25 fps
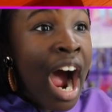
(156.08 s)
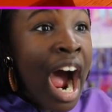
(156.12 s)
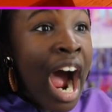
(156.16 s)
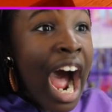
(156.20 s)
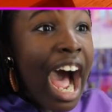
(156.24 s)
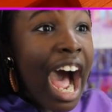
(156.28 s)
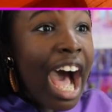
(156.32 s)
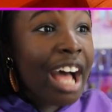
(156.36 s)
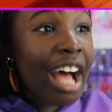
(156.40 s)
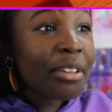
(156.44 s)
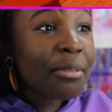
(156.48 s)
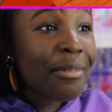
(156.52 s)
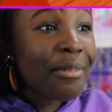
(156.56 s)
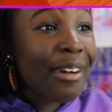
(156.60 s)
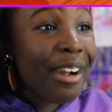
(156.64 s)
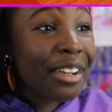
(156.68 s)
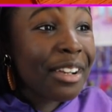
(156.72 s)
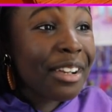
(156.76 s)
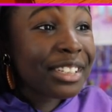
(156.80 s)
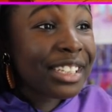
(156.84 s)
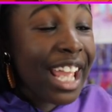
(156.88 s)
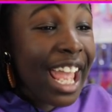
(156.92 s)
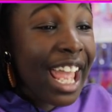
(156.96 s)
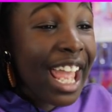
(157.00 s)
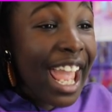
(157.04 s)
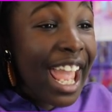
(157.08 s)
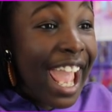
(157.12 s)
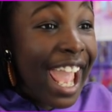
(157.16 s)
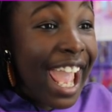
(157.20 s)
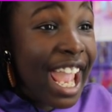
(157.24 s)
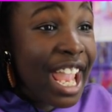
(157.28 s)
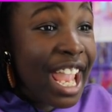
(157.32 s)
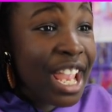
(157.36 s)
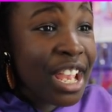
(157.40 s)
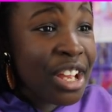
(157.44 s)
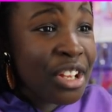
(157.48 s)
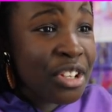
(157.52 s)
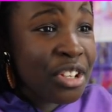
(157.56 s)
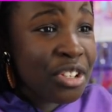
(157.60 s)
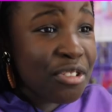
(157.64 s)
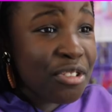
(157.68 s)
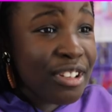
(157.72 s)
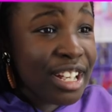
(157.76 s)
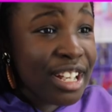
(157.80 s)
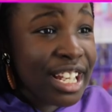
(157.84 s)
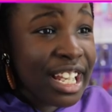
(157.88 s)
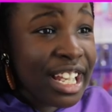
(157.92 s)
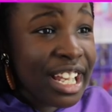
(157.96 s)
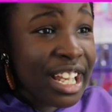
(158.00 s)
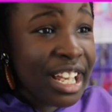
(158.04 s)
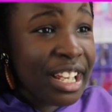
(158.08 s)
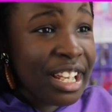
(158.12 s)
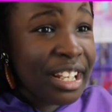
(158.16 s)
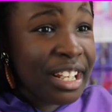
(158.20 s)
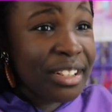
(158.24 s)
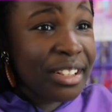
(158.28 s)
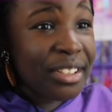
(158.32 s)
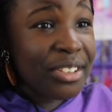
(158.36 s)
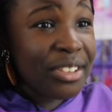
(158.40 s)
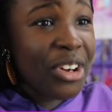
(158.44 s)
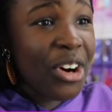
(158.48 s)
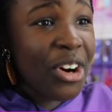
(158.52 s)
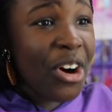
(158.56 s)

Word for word: And where's Adrien?